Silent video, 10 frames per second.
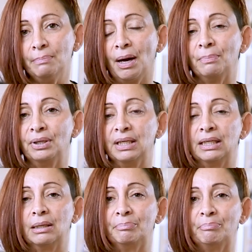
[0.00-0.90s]
by putting
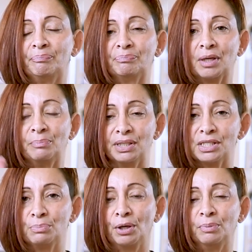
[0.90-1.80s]
in a bit of
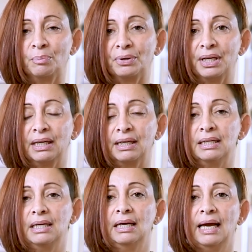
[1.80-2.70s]
smoked paprika
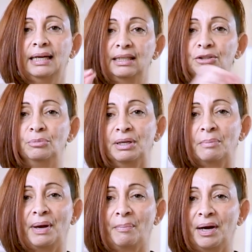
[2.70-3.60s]
and a little bit
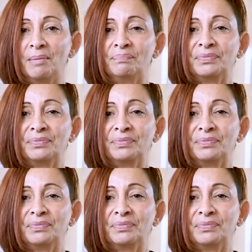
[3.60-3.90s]
of pepper.